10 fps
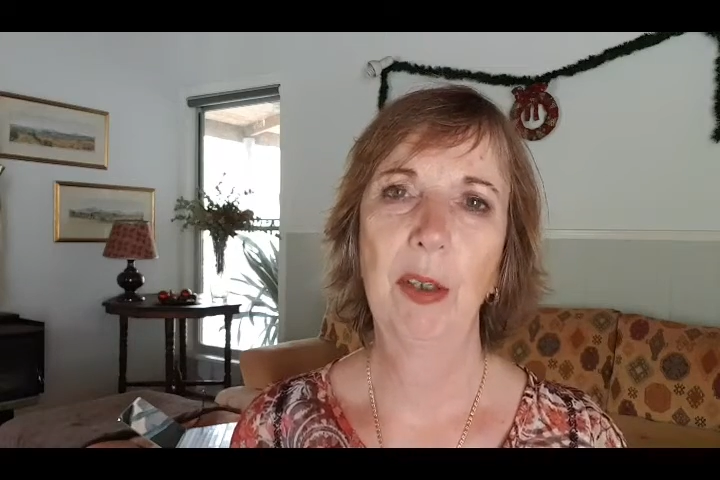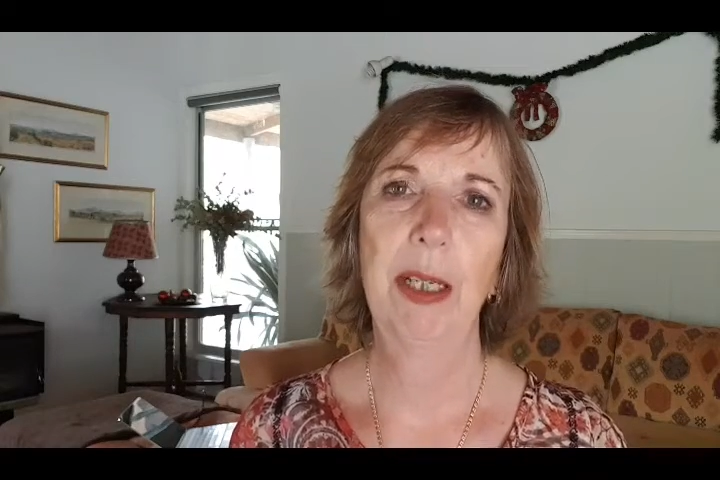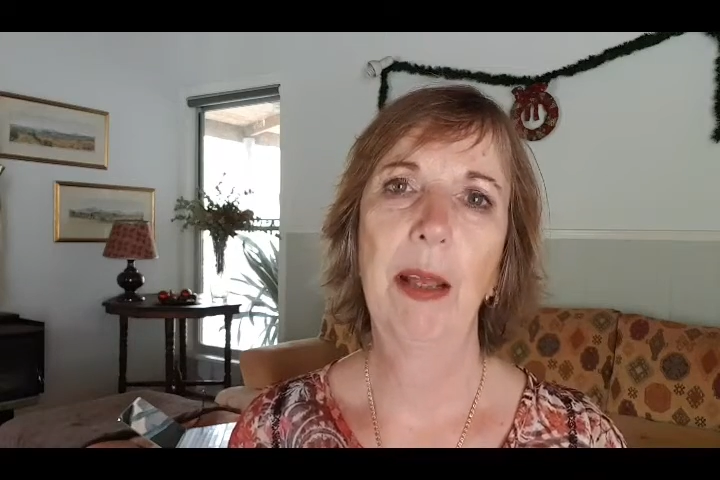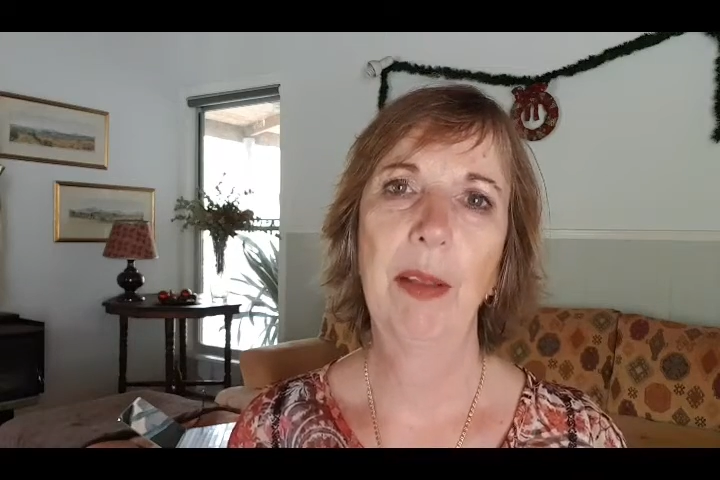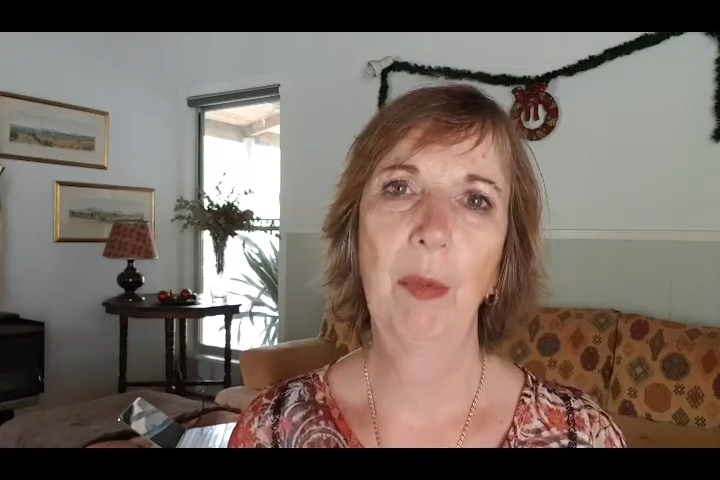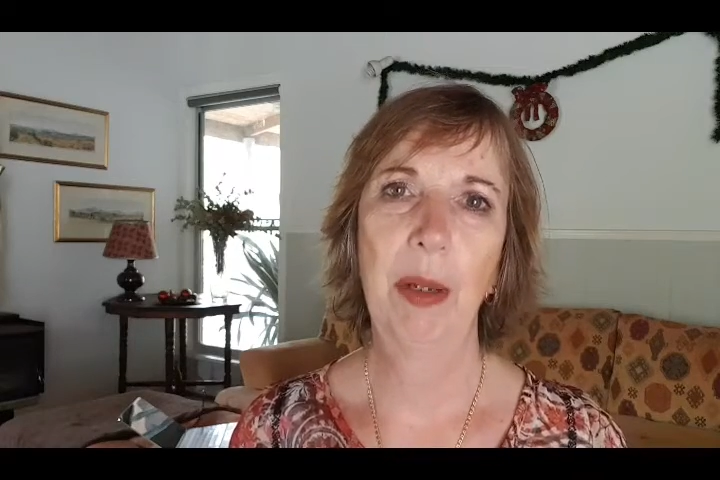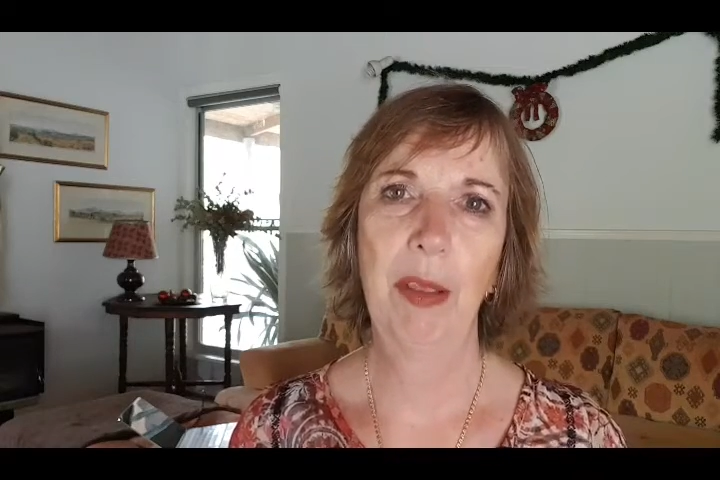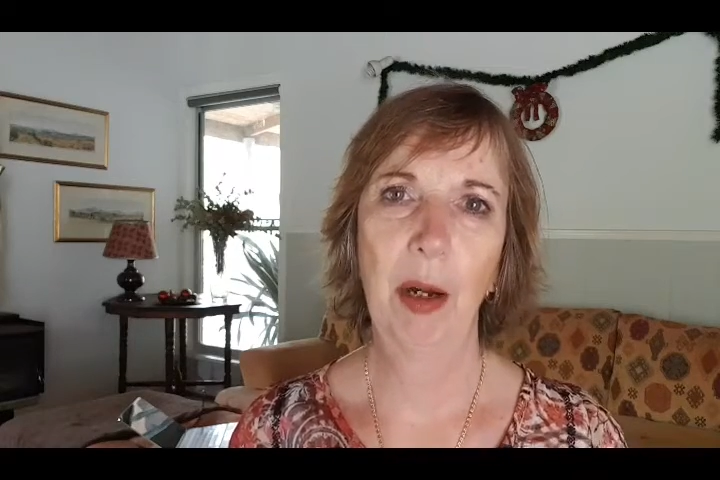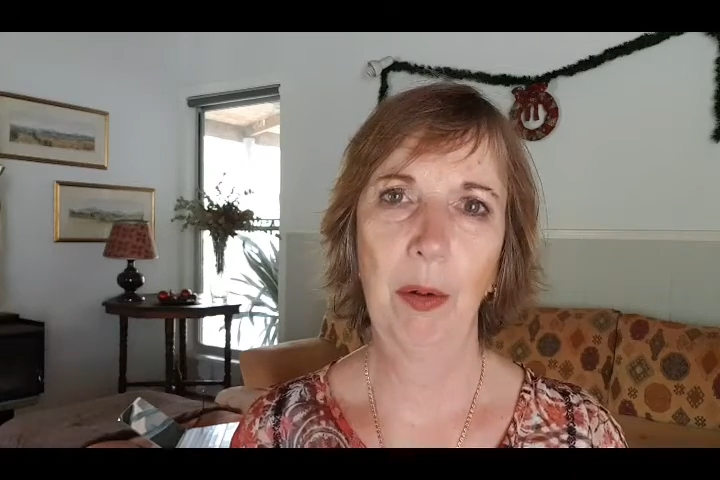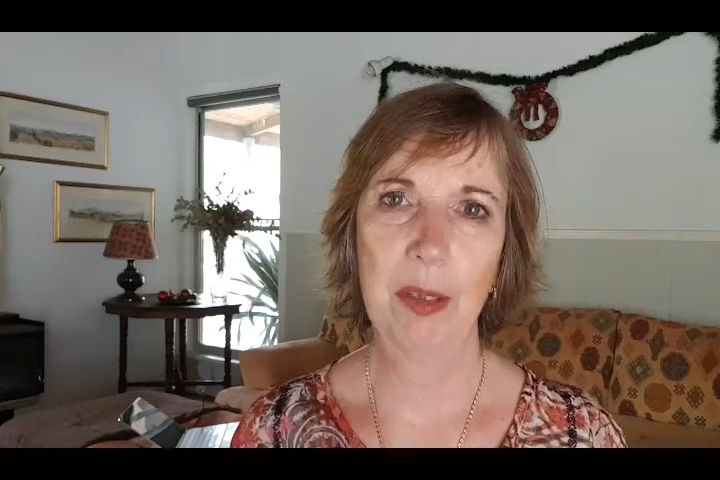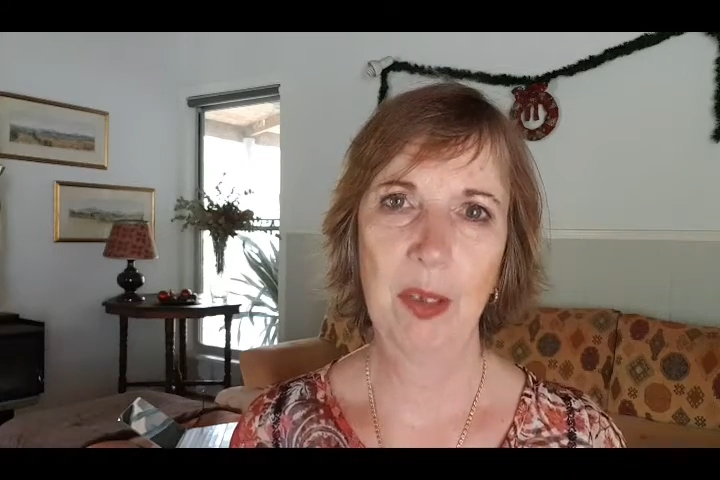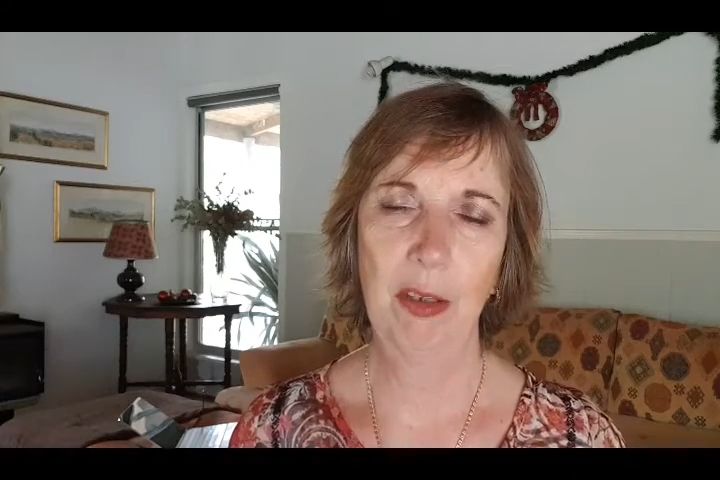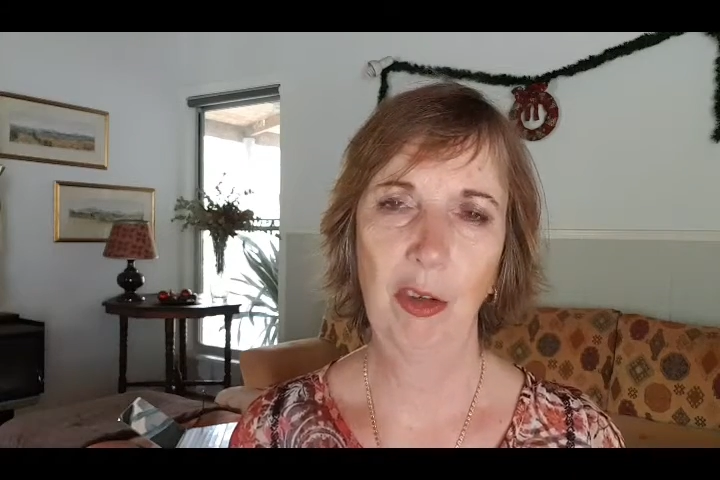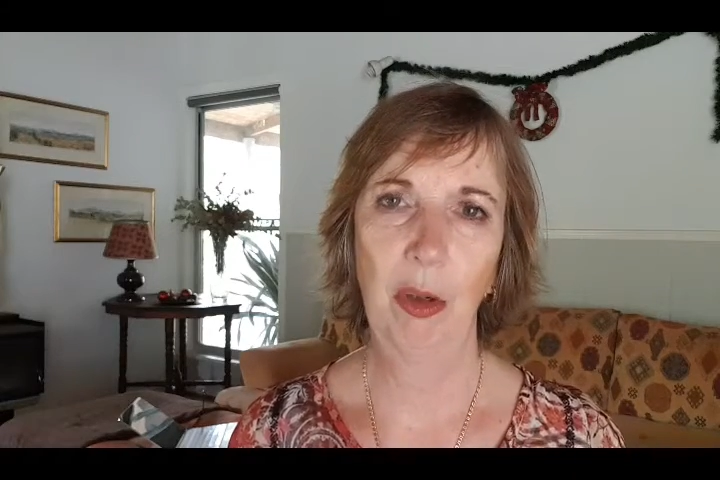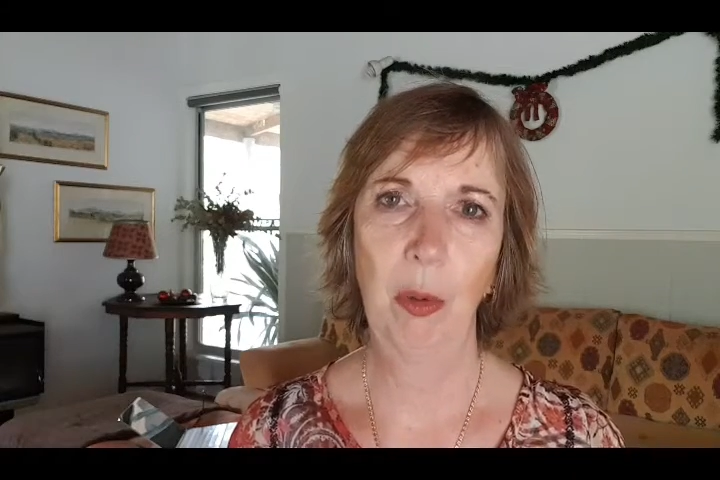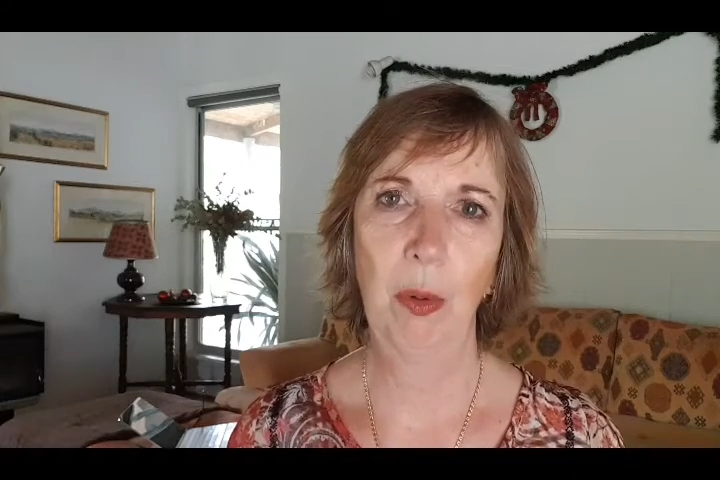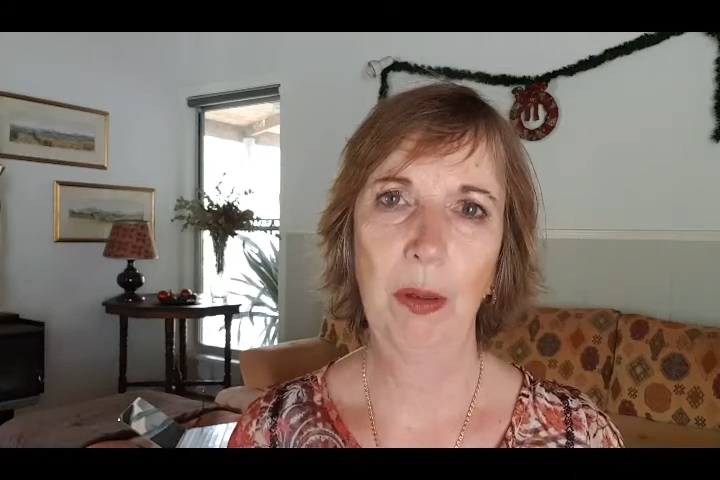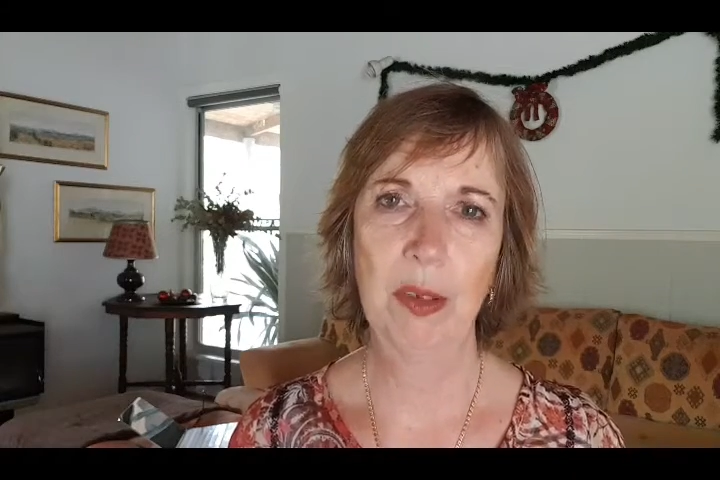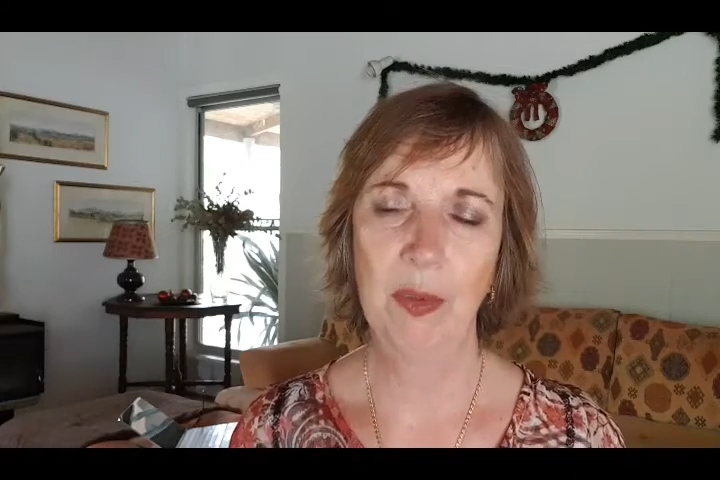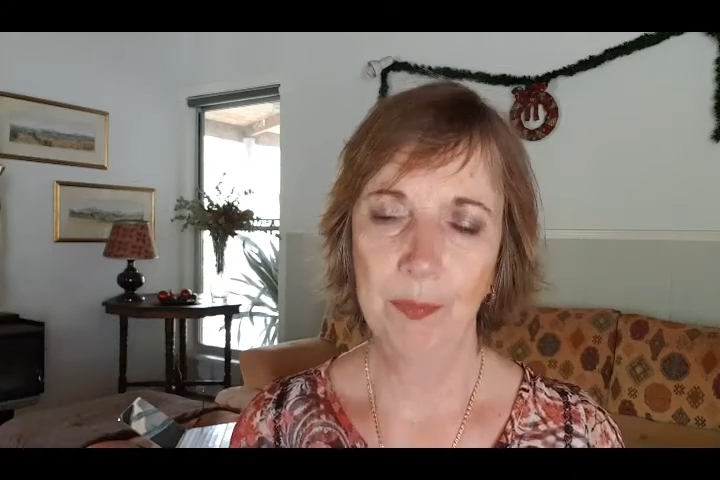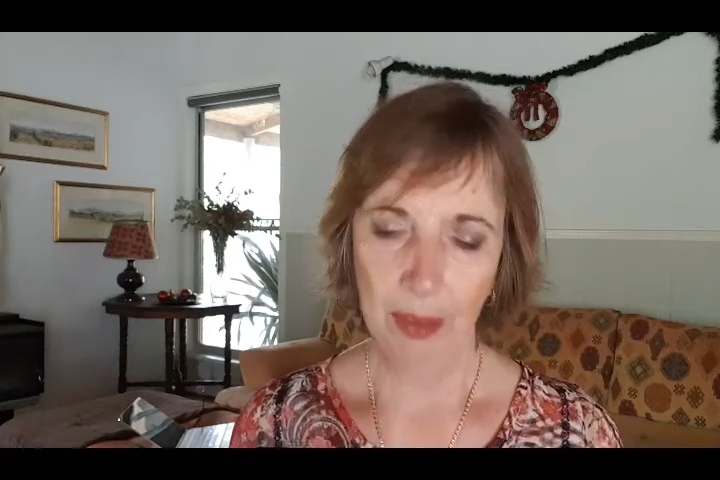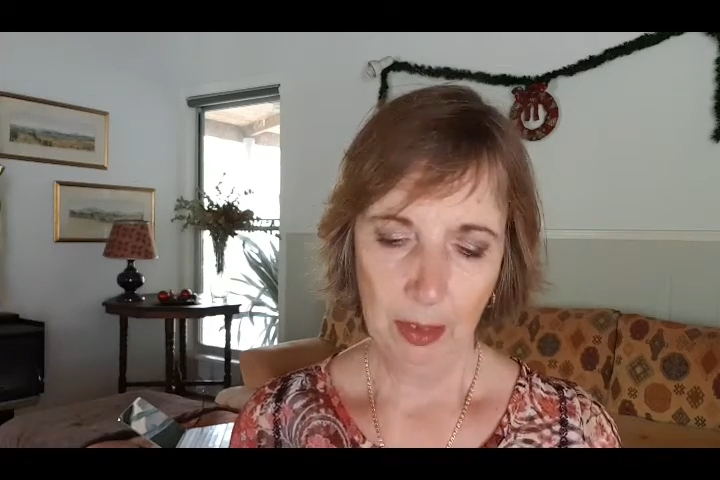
together with our essential oils.